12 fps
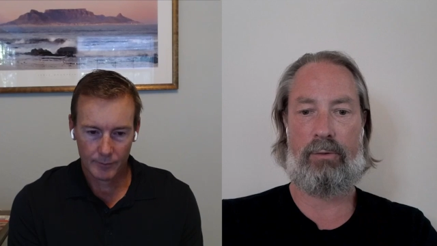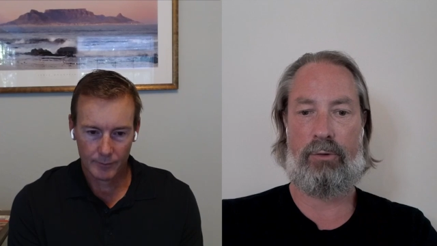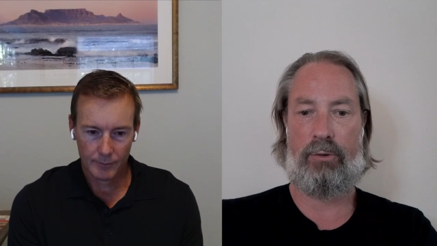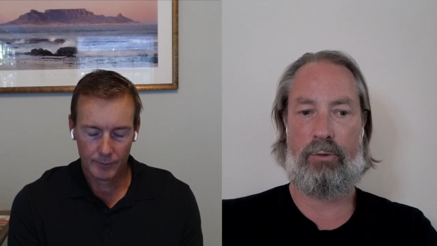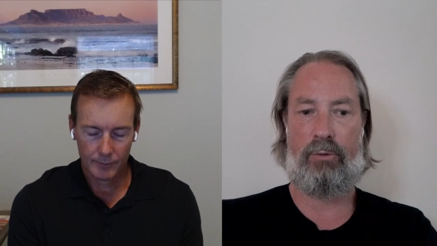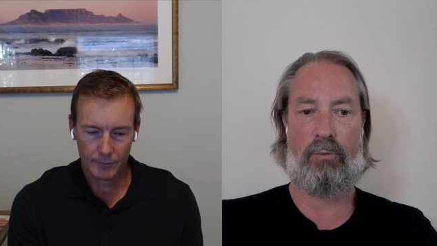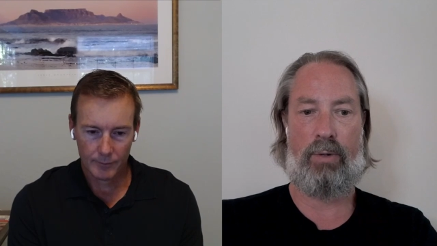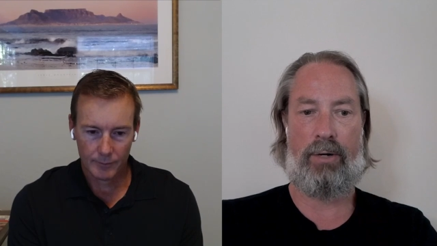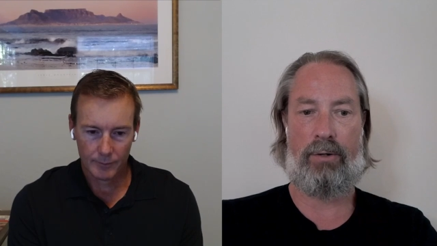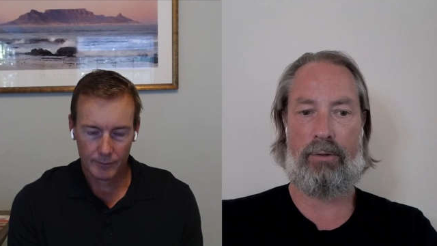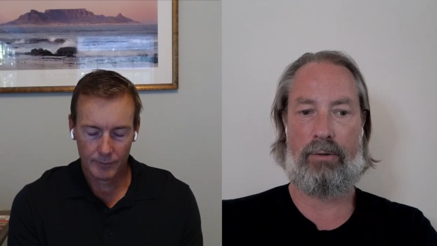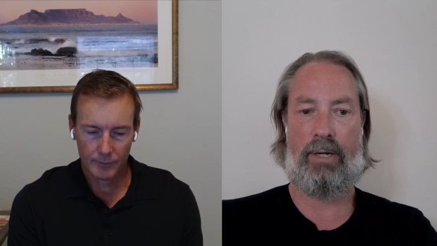Speaker 1: you,
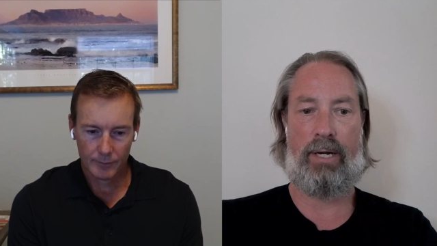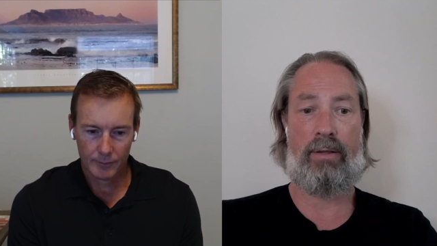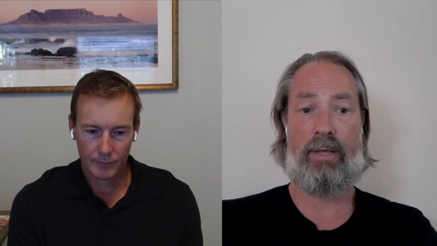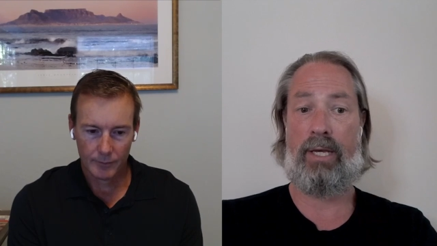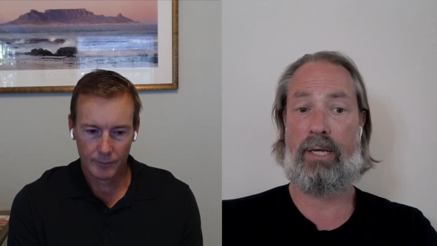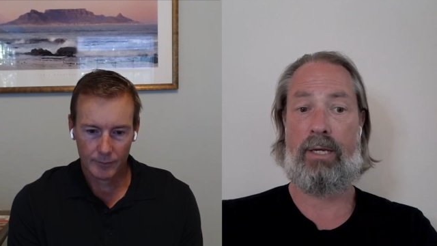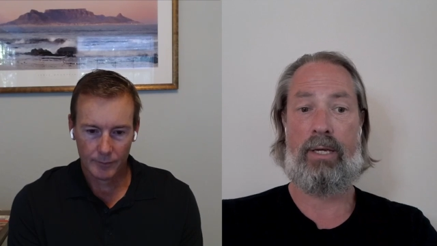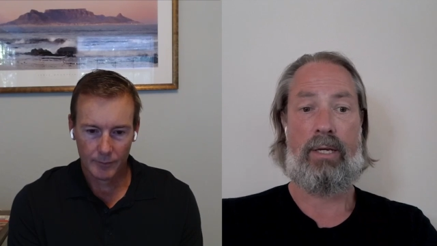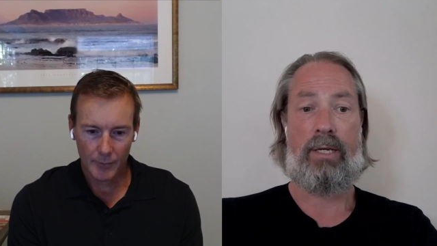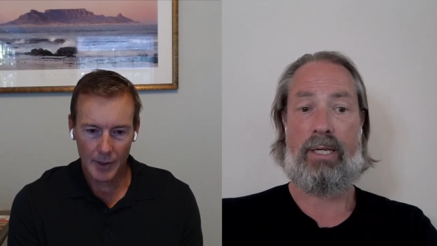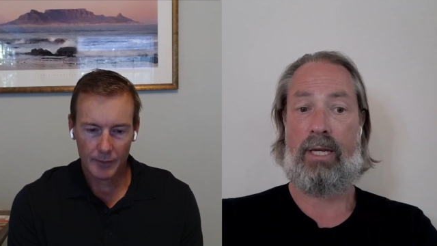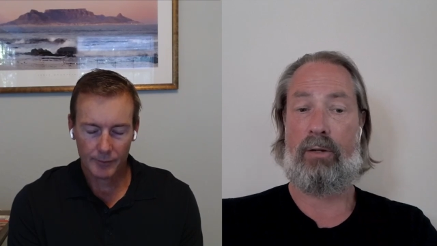Render? How do they
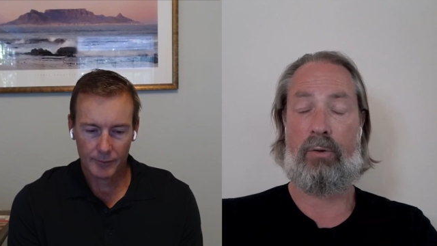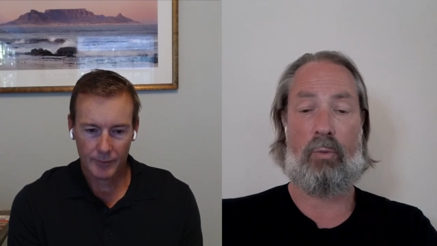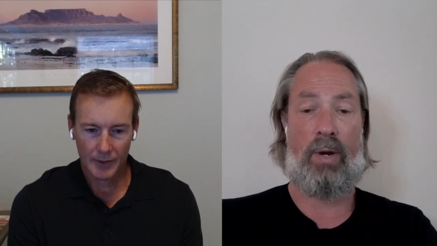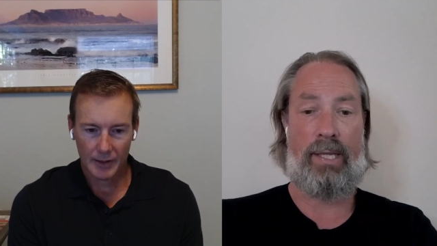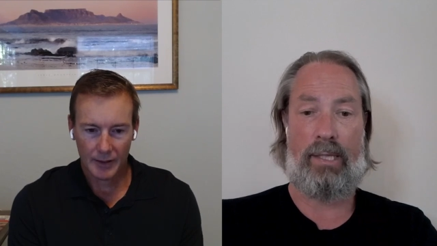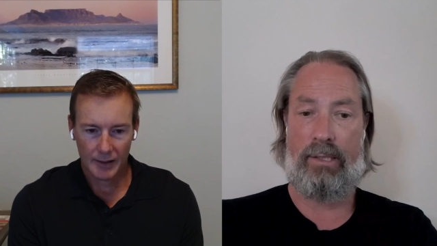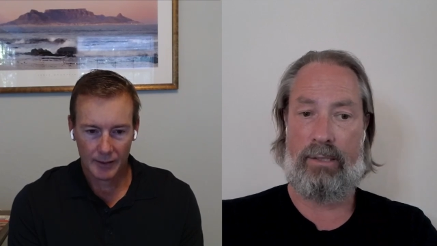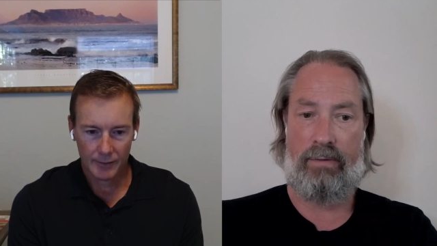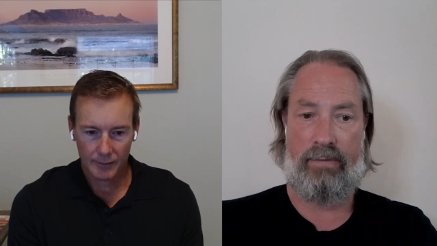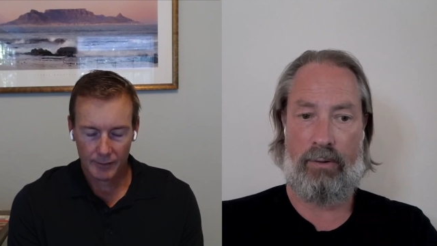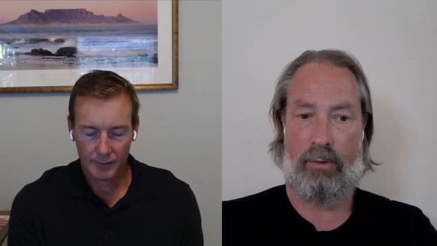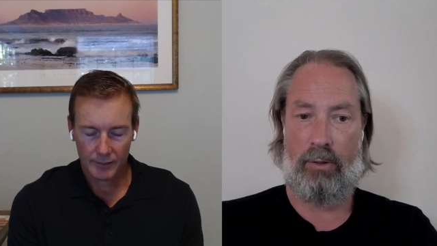get on the wait list if
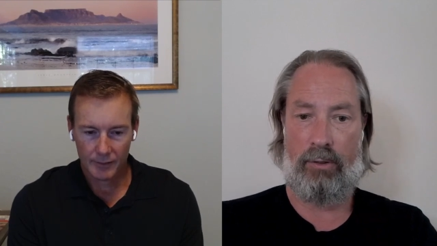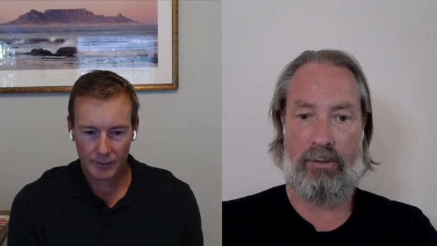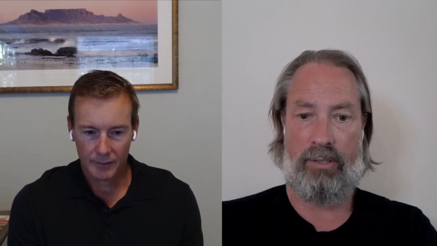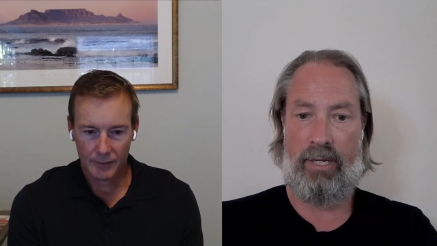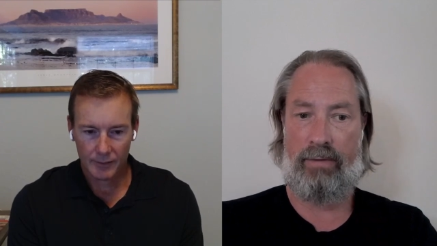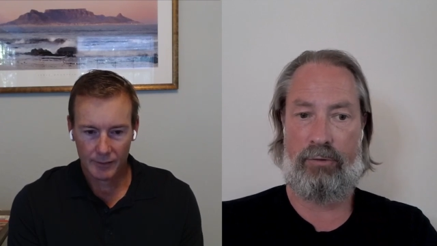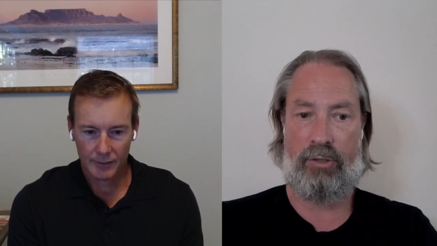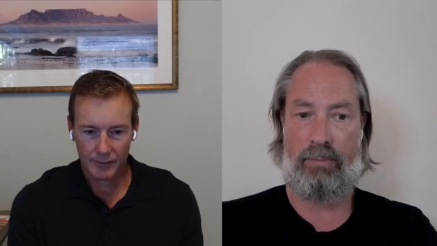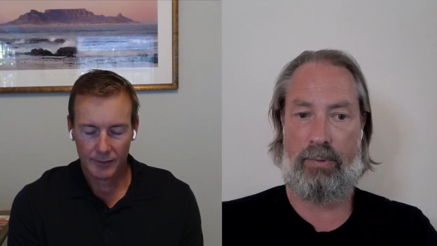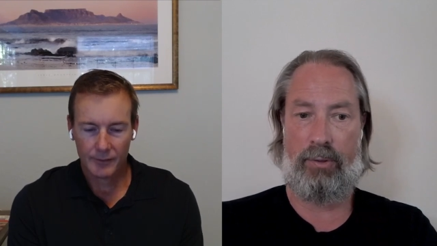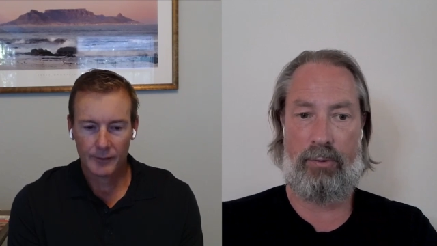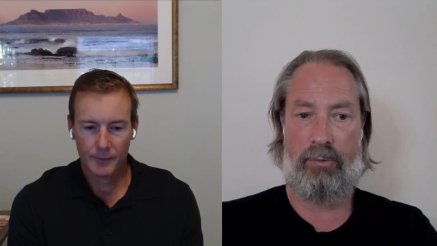there are artists that have a
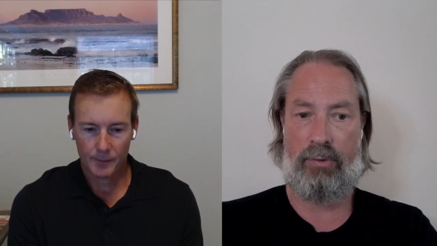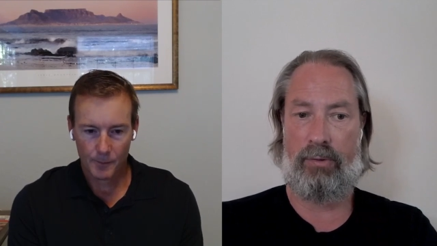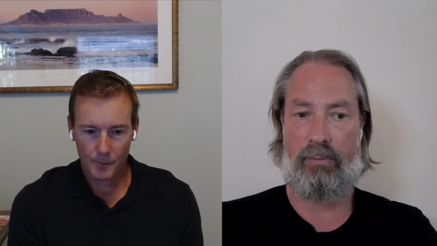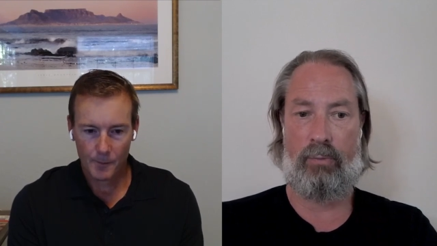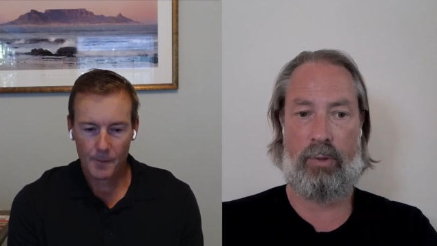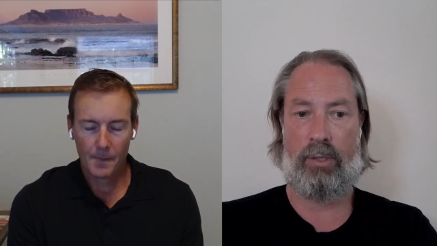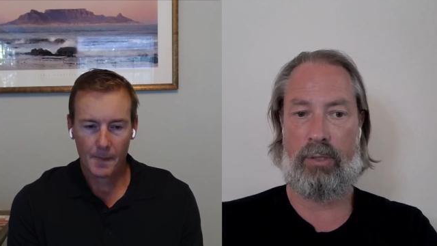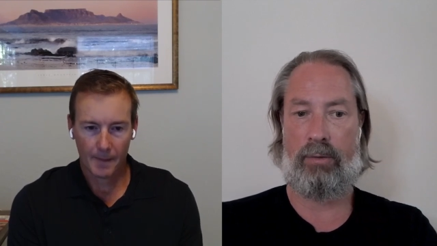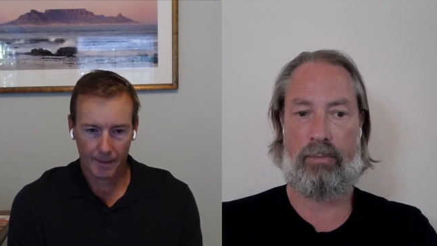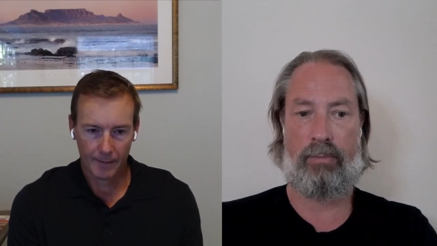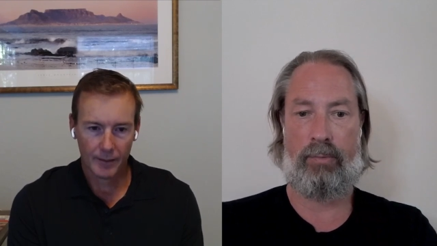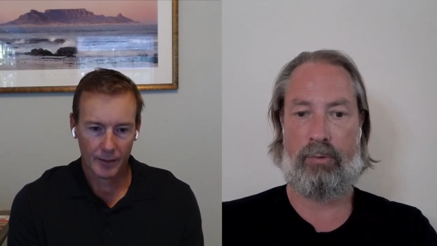GPU that want
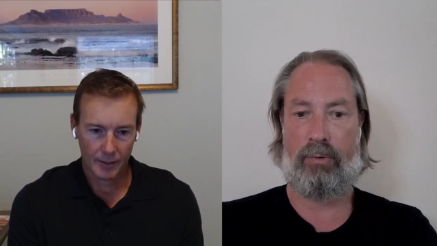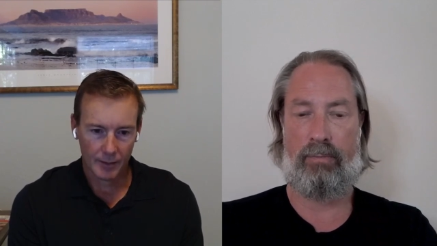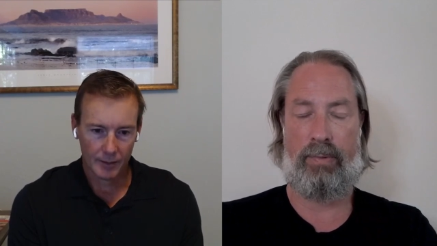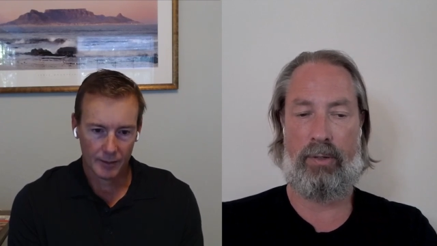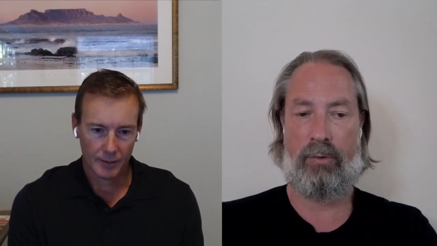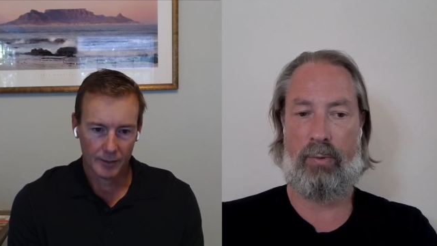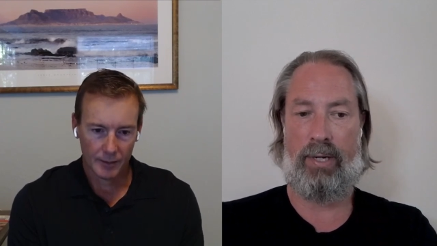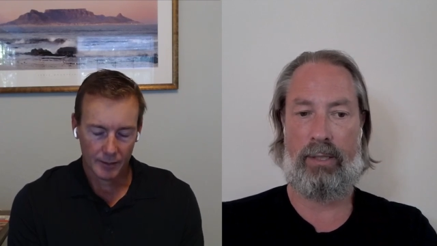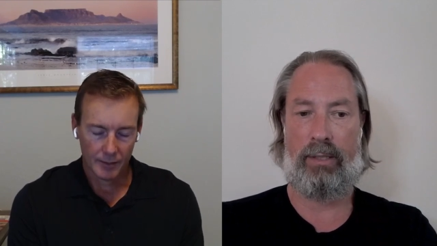to sort of be on the wait